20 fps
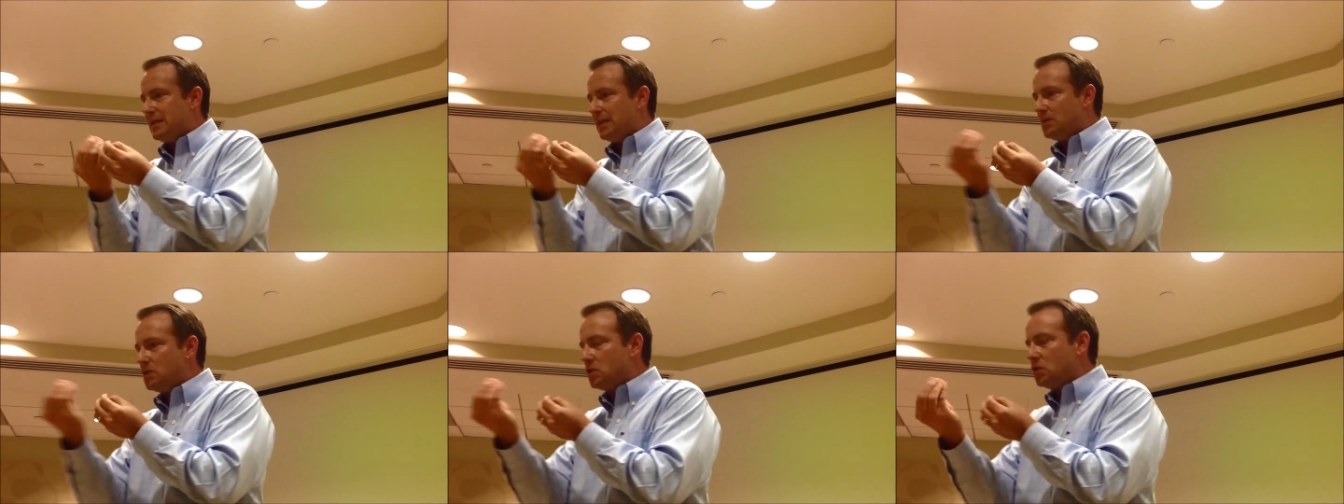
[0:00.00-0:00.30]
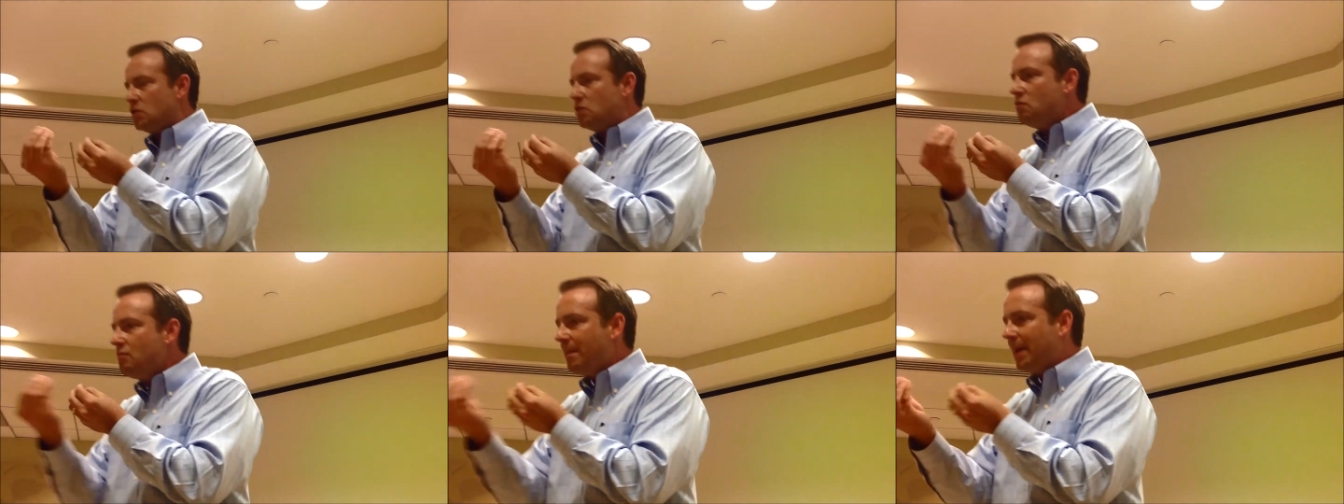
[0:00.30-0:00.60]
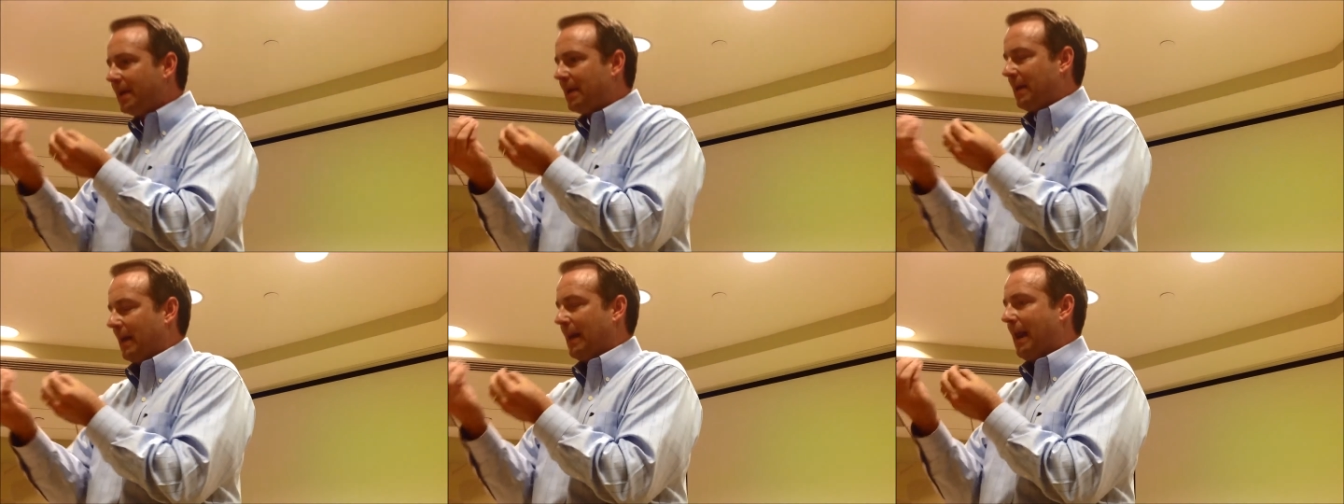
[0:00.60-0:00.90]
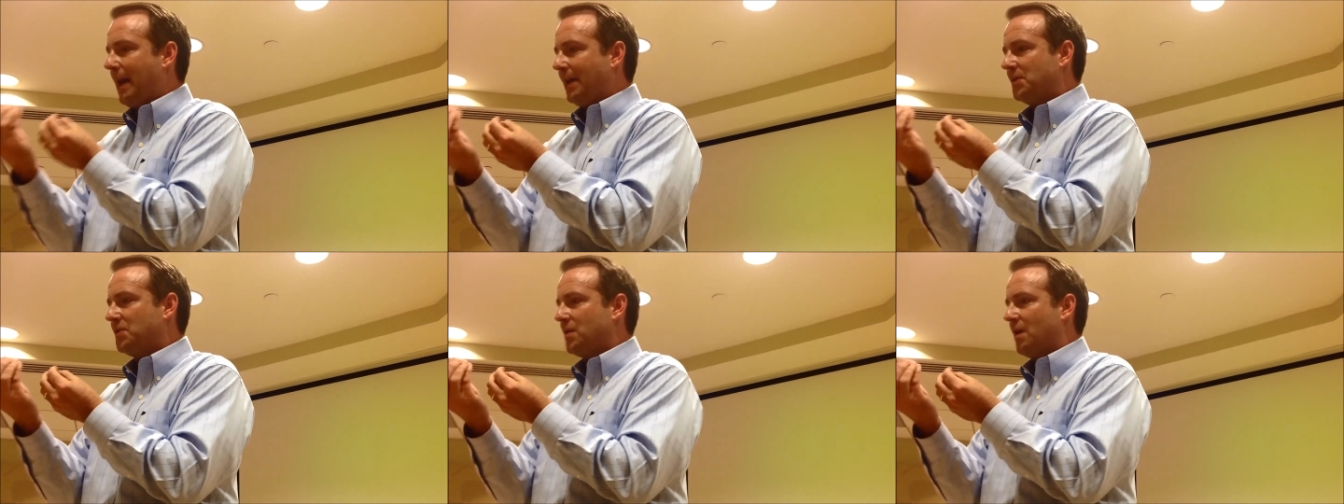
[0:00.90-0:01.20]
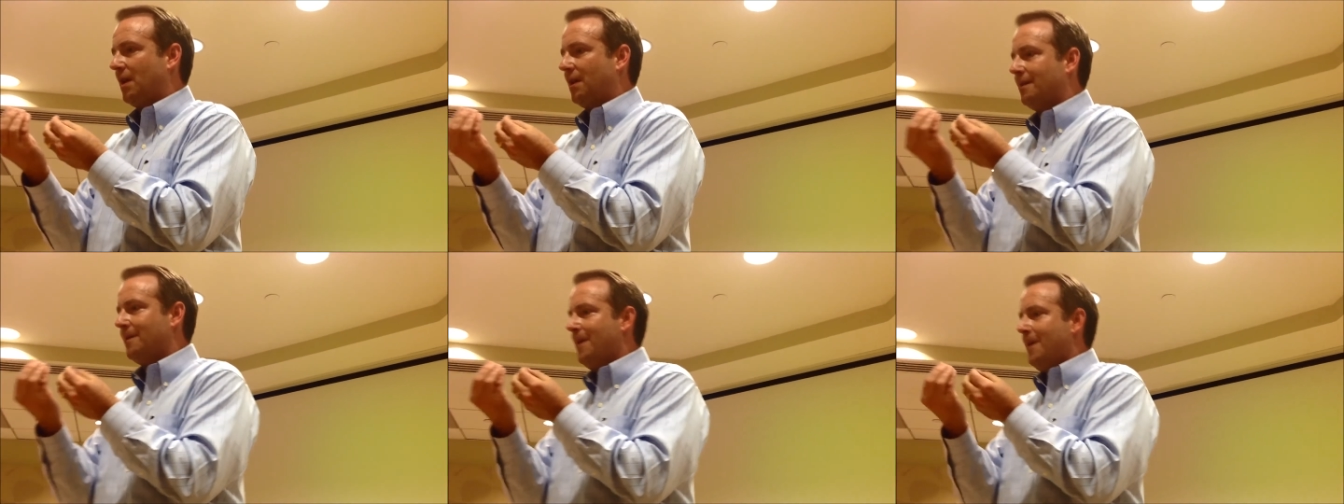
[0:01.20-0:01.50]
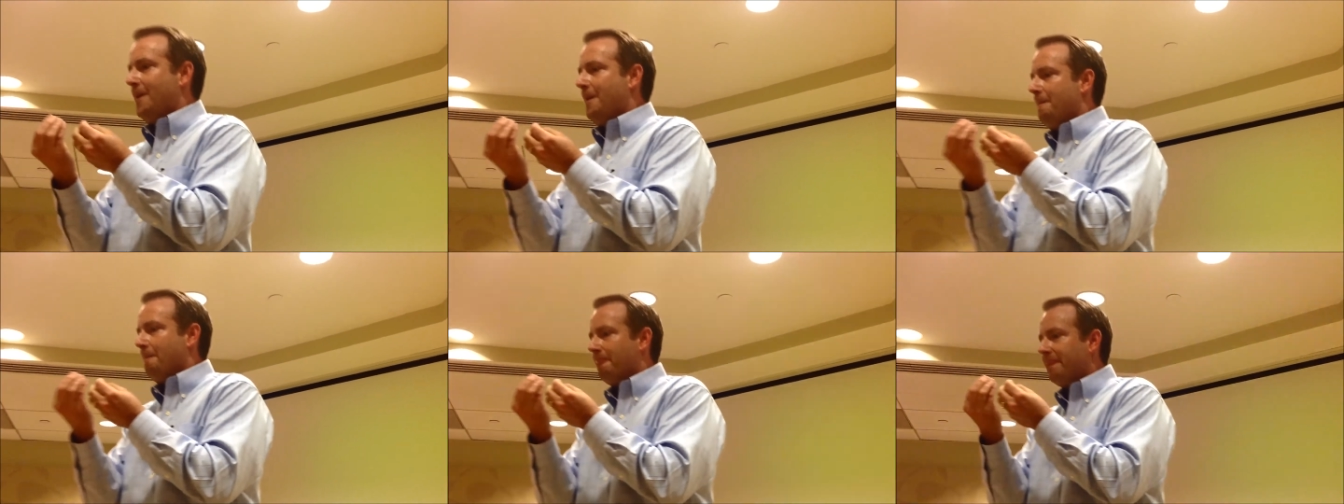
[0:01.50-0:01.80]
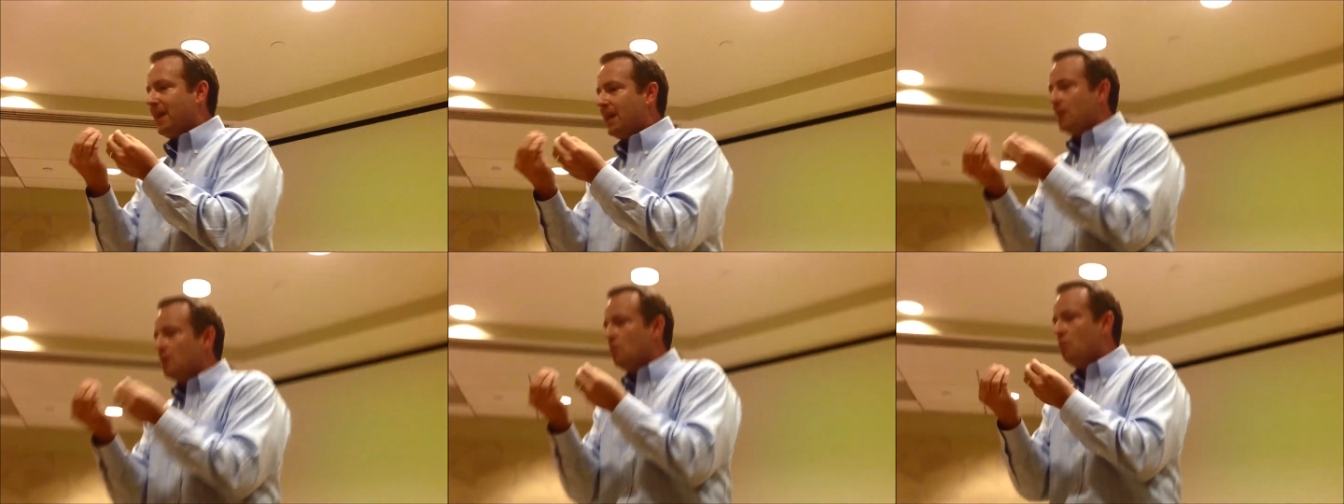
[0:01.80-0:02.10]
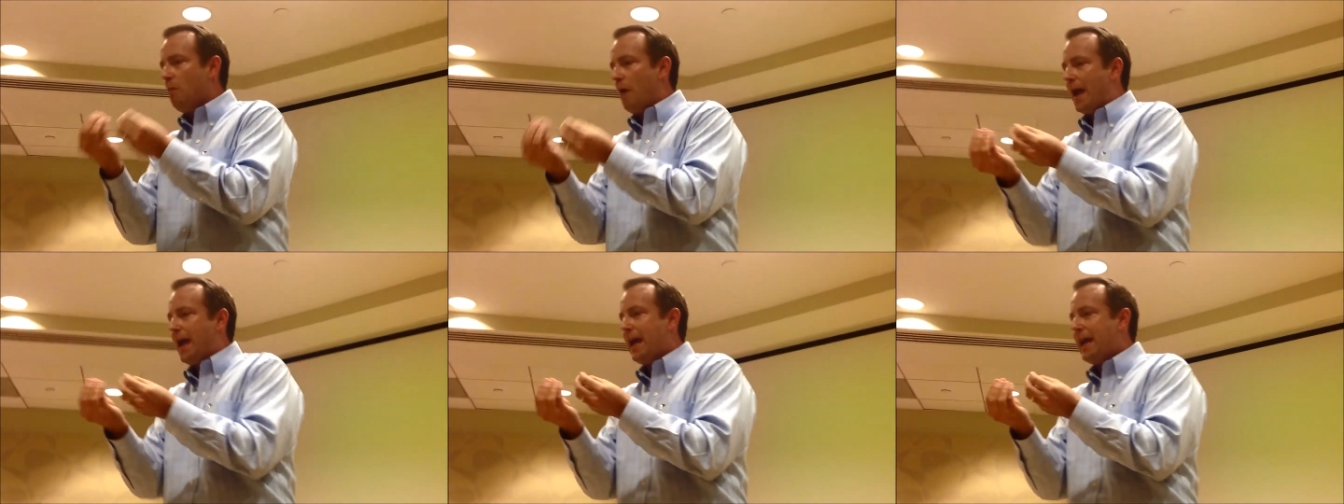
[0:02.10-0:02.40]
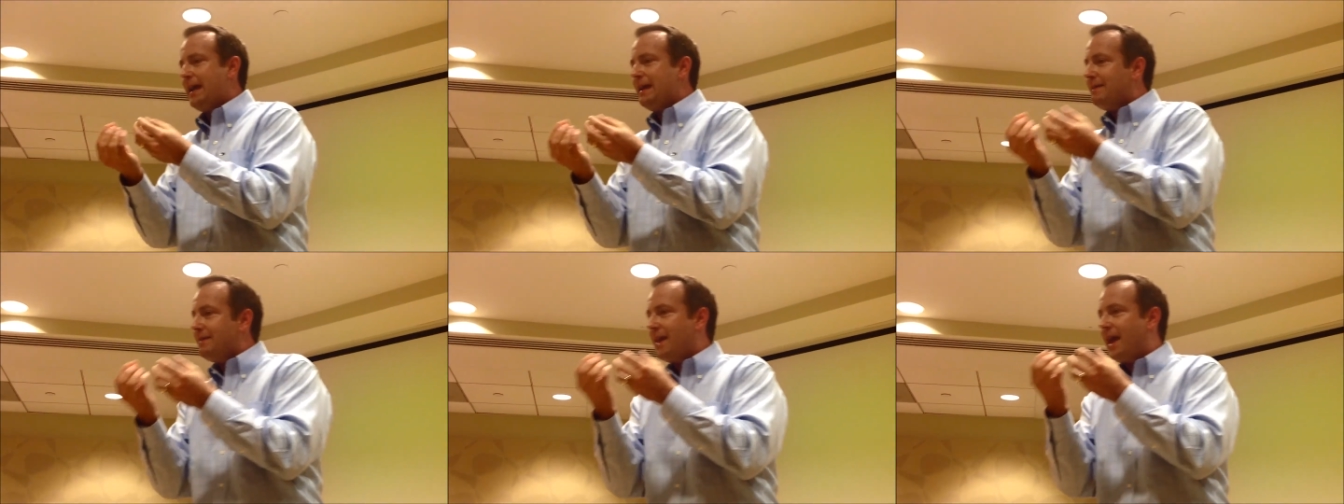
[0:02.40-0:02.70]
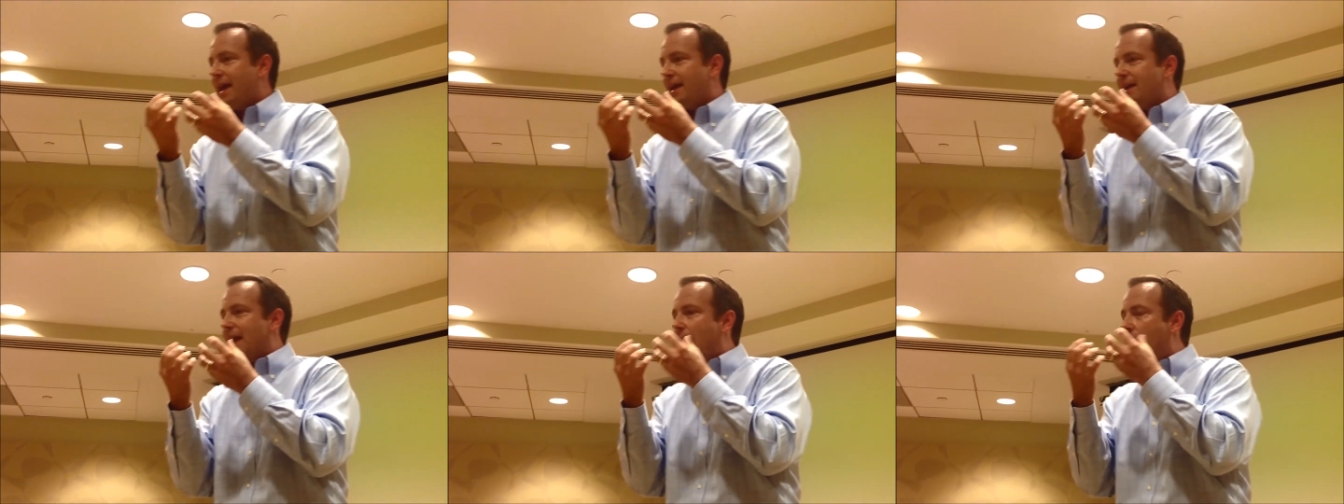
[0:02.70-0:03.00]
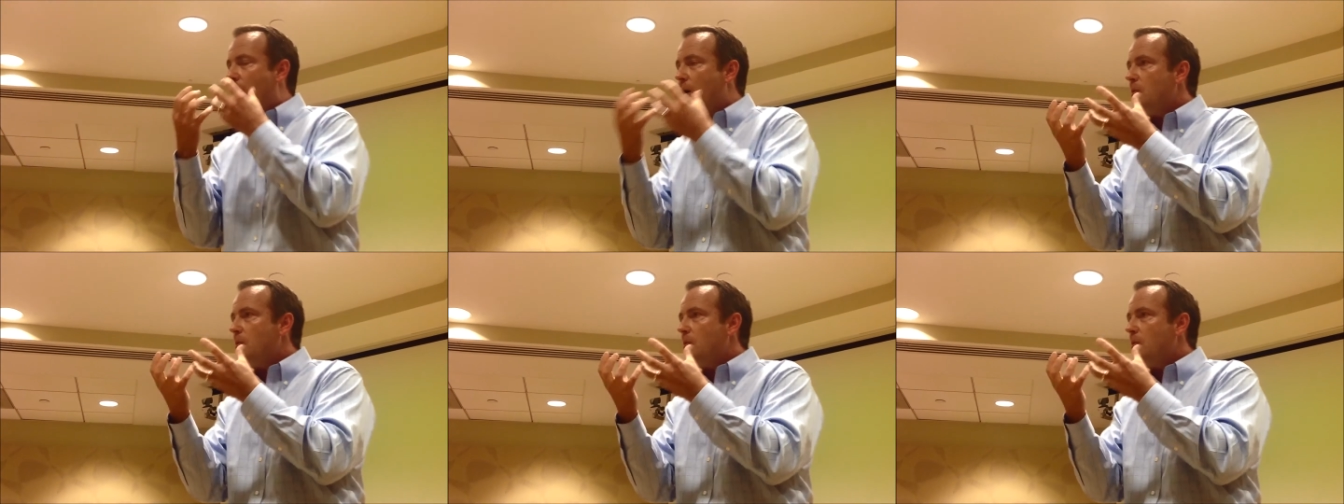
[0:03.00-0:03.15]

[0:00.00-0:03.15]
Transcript: this human connection in a way that